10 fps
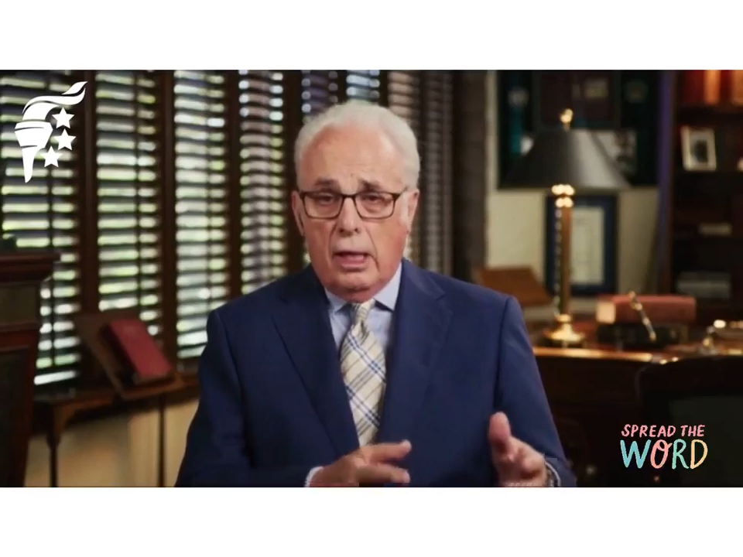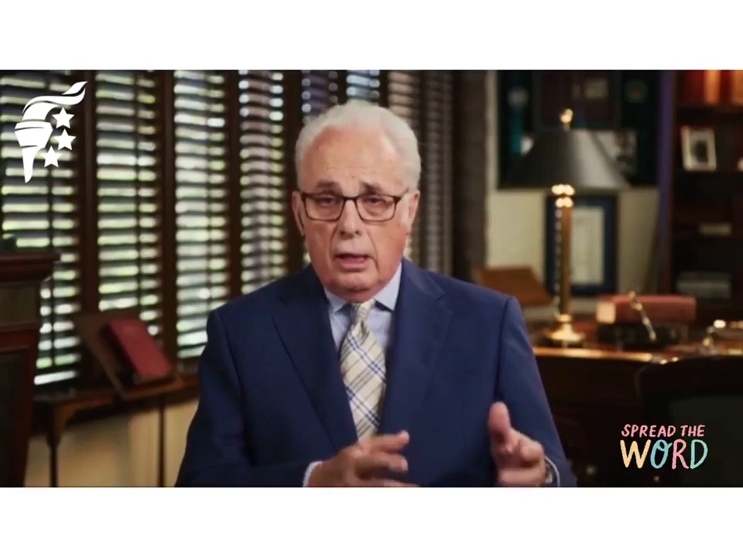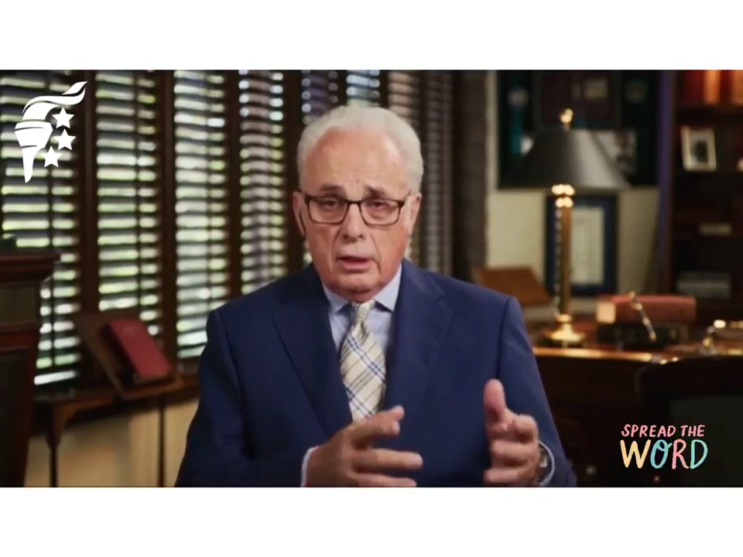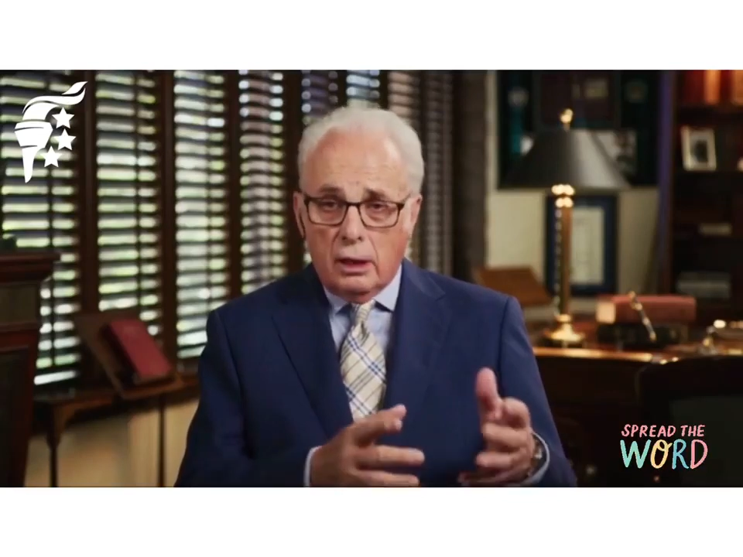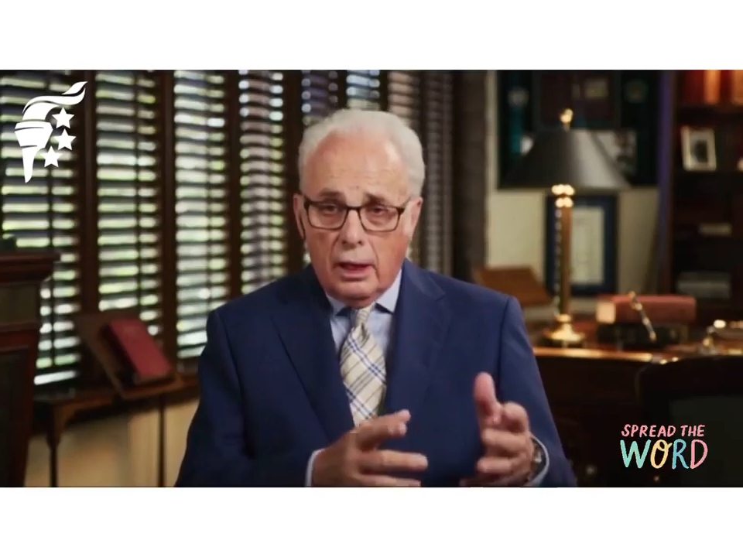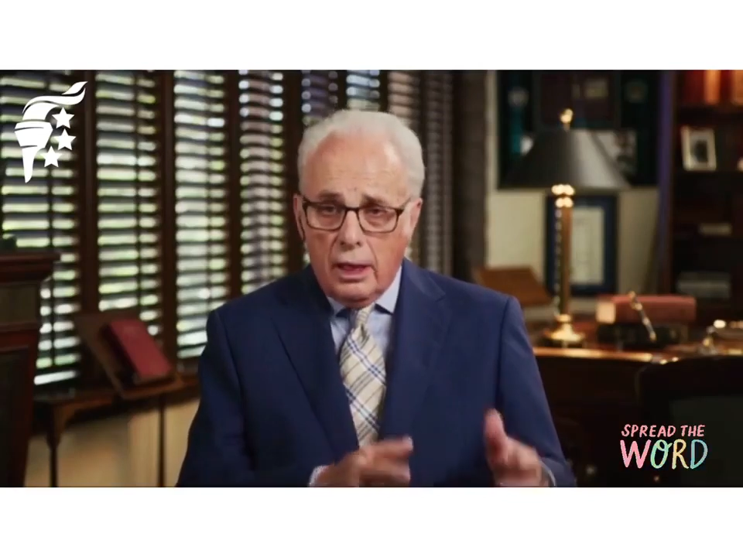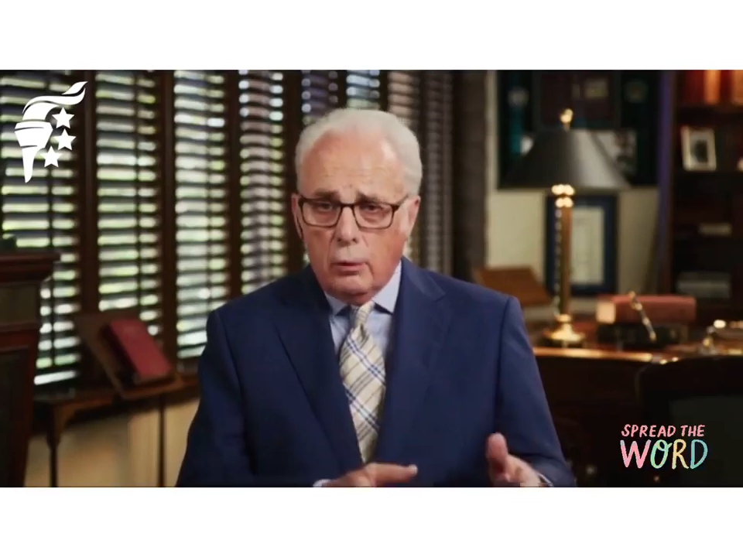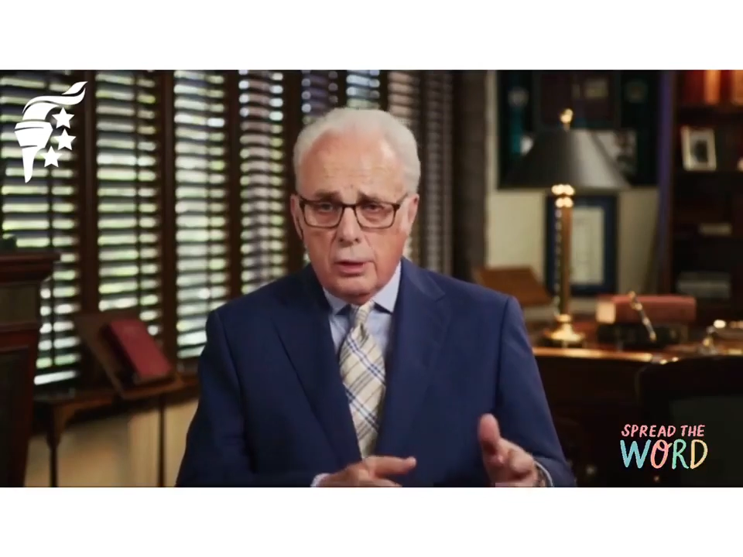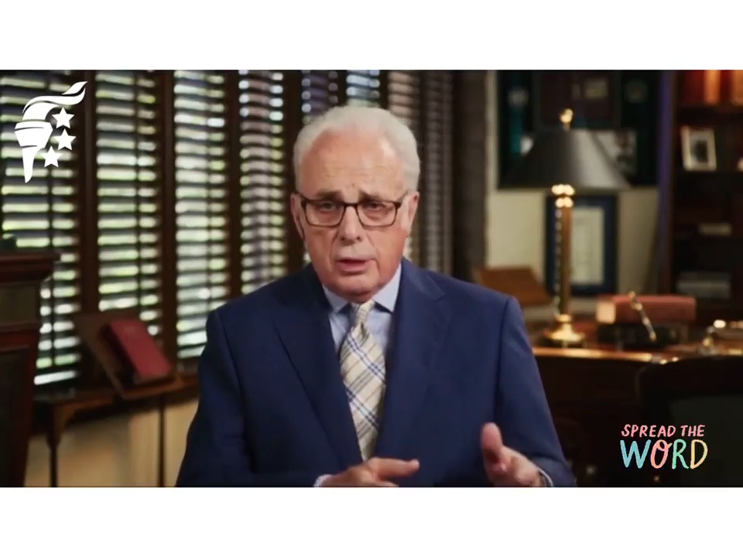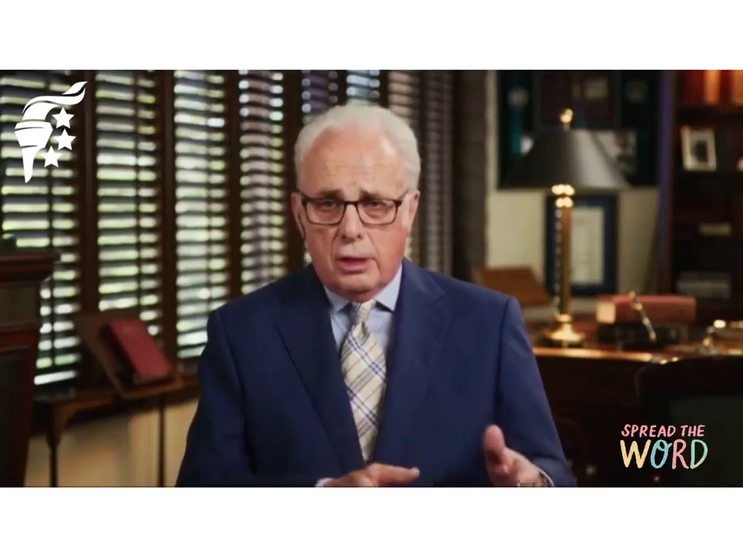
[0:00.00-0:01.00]

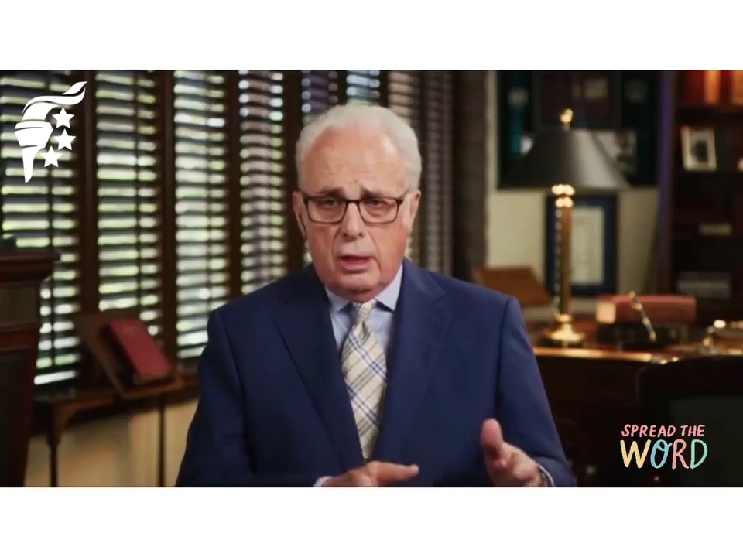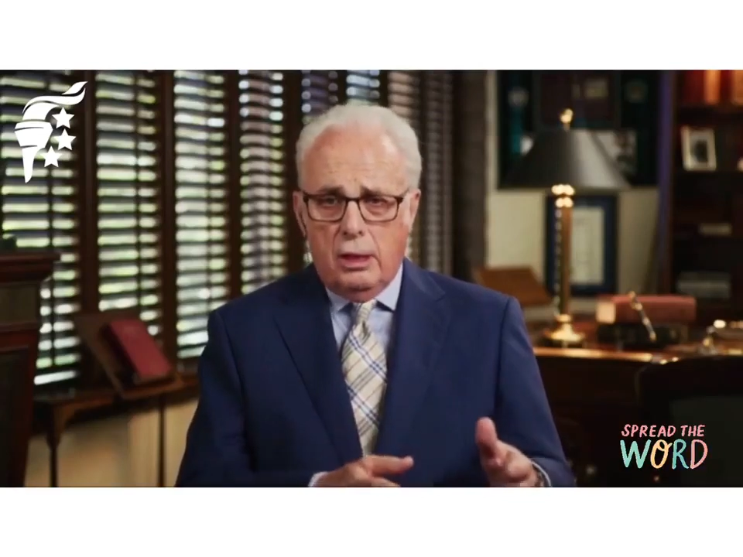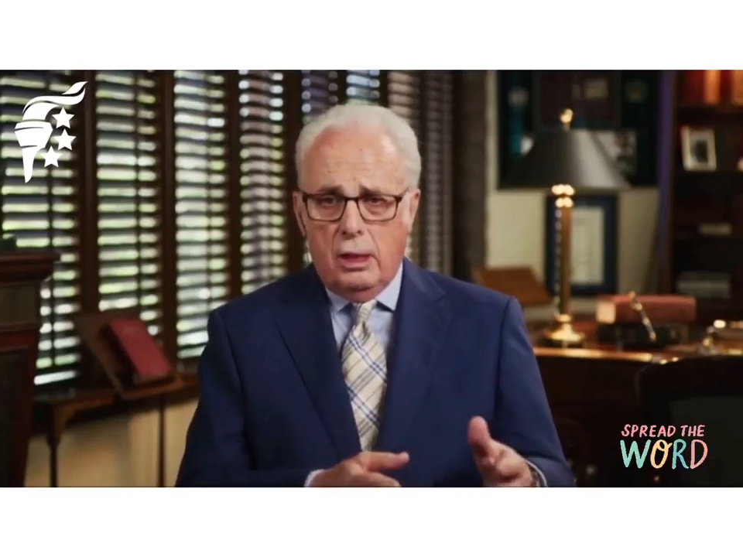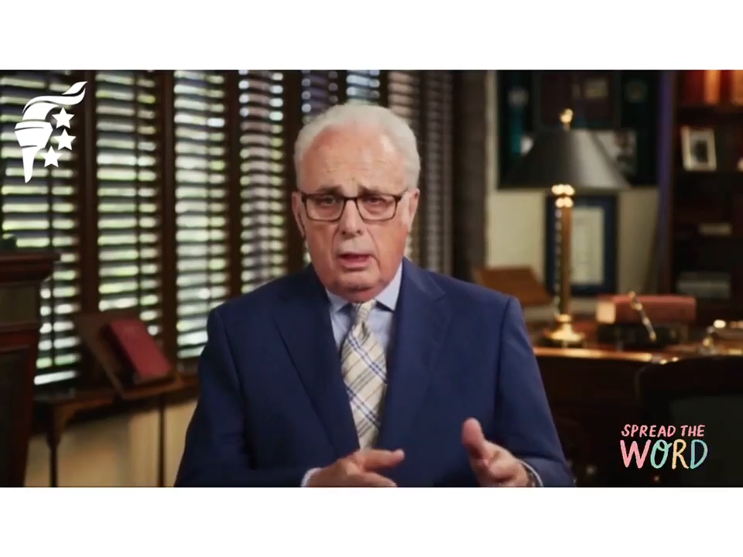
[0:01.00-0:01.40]
delinquency,